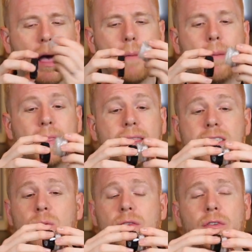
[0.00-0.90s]
but
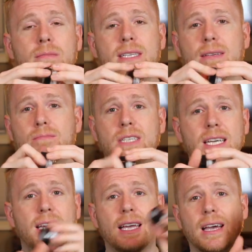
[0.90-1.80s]
this one from
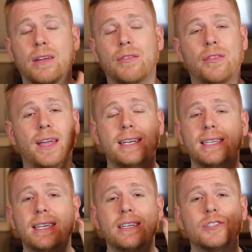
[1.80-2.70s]
Diptyque, they
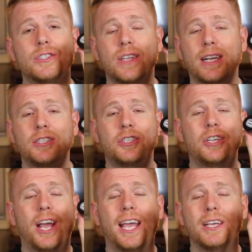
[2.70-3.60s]
did
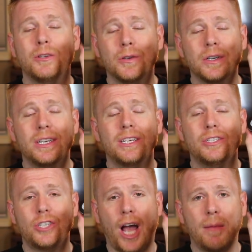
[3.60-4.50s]
such a good
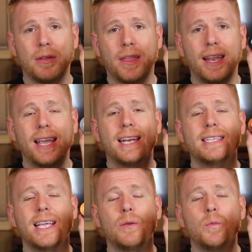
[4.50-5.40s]
job with it. It
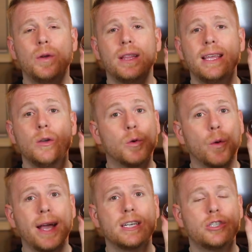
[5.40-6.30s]
is a really
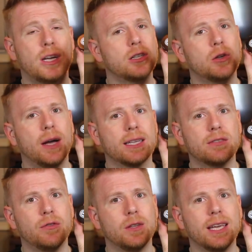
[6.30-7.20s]
great, gentle
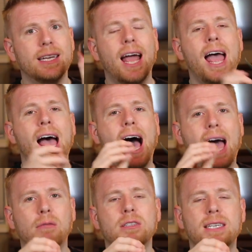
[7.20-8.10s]
exfoliant.
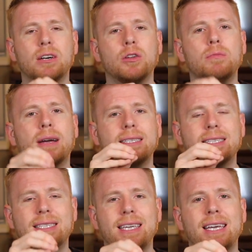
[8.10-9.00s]
I will tell you, my
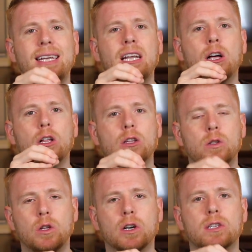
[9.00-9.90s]
skin
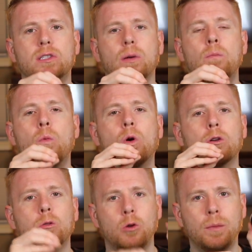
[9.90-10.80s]
looks
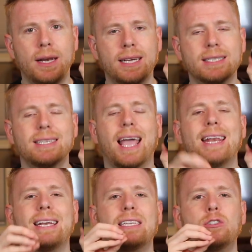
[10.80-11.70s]
more luminous
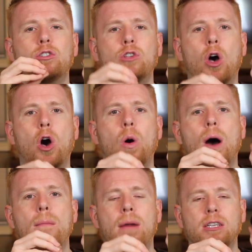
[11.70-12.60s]
and it is
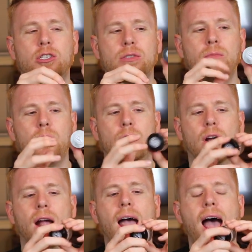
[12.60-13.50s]
so much
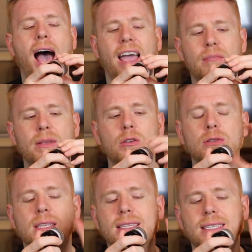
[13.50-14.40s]
smoother. I have been
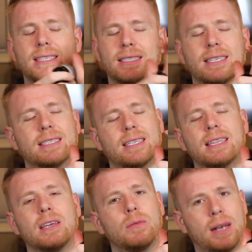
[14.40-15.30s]
using this
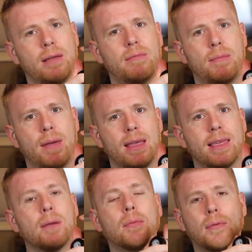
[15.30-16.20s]
consistently when I've been
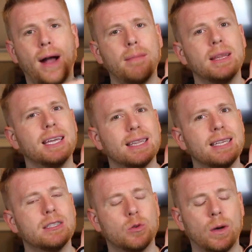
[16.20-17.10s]
bathing, probably at
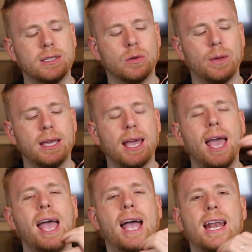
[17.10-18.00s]
least twice a week,
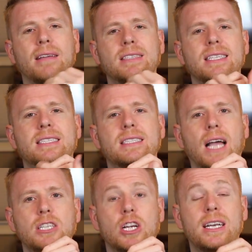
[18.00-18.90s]
and I've seen
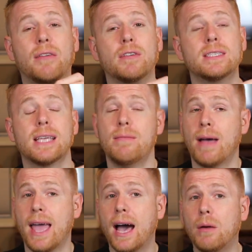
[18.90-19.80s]
such a difference in
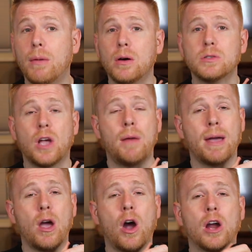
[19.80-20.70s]
my elbows, on
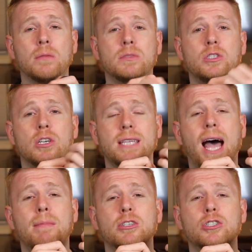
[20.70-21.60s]
my arms, just
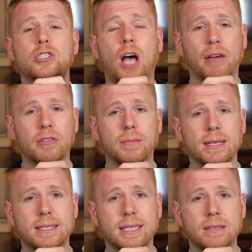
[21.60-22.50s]
how much softer
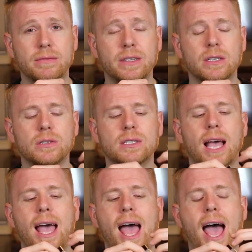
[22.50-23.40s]
my skin
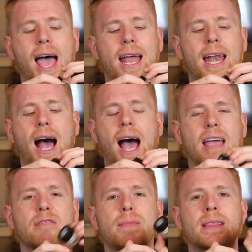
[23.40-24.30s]
feels. And I
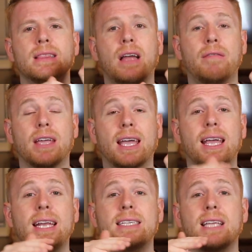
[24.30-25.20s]
have been loving
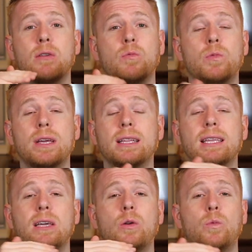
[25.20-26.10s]
it. It is a
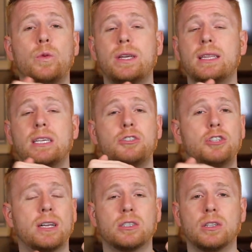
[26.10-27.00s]
really, really
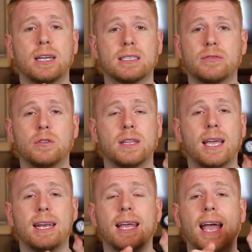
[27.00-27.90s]
gentle
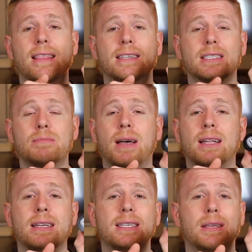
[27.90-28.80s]
exfoliating and the
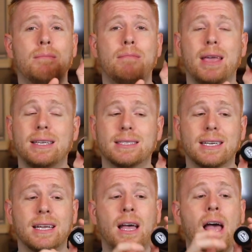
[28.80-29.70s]
smell is
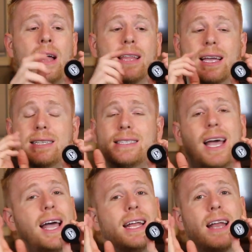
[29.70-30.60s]
amazing. Like I
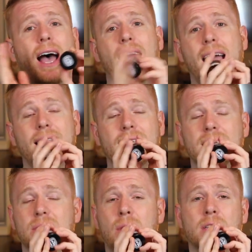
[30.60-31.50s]
said, I had
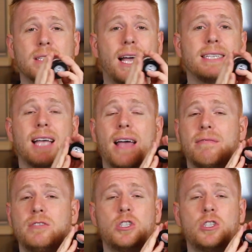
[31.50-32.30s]
this small size. I've